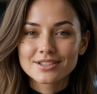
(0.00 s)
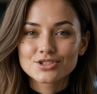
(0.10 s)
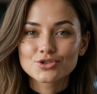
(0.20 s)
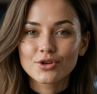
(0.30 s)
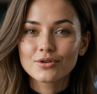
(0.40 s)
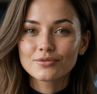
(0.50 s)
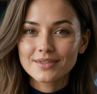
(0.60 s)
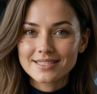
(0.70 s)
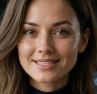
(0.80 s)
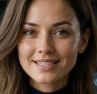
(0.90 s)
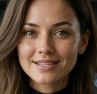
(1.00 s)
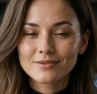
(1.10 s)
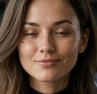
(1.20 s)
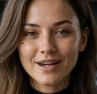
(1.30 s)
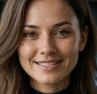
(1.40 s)
strong on reasoning,
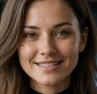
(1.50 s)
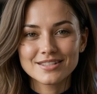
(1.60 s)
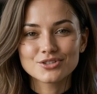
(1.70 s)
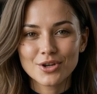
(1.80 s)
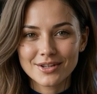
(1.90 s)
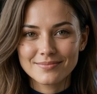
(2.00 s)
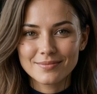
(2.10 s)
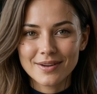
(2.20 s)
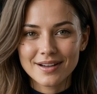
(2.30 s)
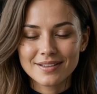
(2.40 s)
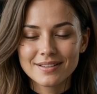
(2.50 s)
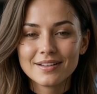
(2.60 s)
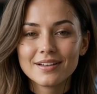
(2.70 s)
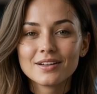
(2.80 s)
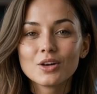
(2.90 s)
writing and document work.
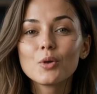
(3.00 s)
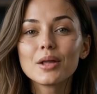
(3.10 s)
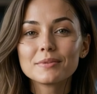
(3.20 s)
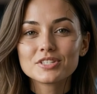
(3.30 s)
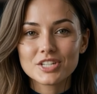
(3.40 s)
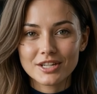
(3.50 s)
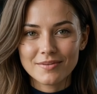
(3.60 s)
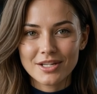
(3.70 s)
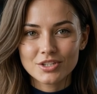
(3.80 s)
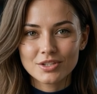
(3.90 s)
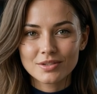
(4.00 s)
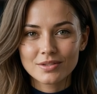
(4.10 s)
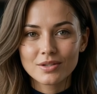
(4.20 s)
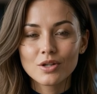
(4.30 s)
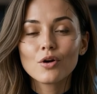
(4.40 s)
No image generation,
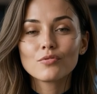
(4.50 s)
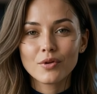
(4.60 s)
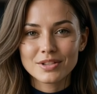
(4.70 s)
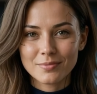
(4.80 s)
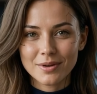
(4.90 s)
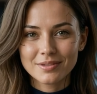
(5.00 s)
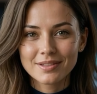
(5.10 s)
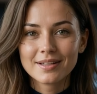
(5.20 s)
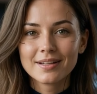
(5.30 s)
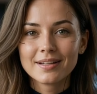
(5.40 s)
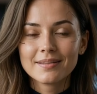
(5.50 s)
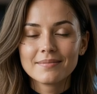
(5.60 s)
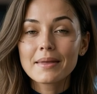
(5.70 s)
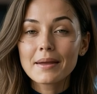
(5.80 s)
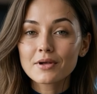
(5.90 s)
no voice mode.
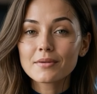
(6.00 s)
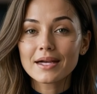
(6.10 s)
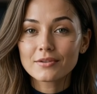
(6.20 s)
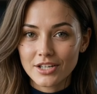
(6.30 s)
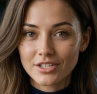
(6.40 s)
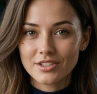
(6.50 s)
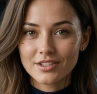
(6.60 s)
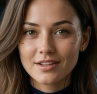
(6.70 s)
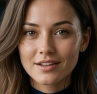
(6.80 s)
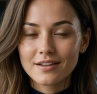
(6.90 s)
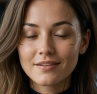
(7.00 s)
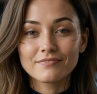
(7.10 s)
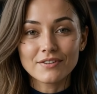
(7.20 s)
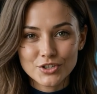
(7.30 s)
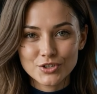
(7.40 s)
Memory migration,
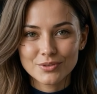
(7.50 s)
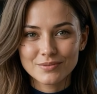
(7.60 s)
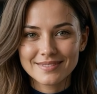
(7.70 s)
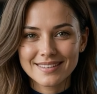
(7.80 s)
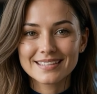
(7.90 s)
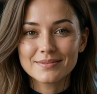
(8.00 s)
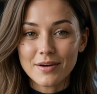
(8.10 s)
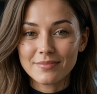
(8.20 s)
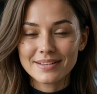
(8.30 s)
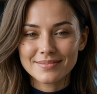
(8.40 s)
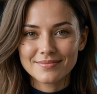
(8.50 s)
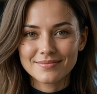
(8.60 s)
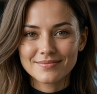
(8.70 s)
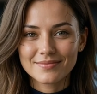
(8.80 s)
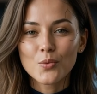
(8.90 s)
functional, experimental,
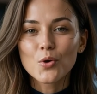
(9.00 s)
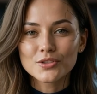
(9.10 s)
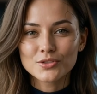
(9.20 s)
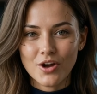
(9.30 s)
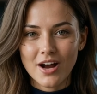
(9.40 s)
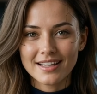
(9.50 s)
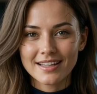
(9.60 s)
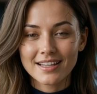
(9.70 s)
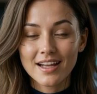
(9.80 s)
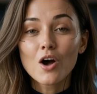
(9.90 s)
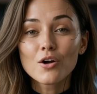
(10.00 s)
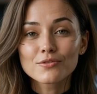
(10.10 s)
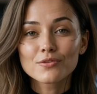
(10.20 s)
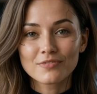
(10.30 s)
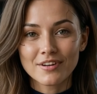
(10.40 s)
worth trying.
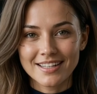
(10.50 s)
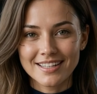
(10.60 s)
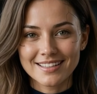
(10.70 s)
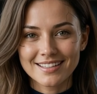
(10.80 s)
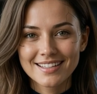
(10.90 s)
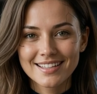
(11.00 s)
Overall verdict.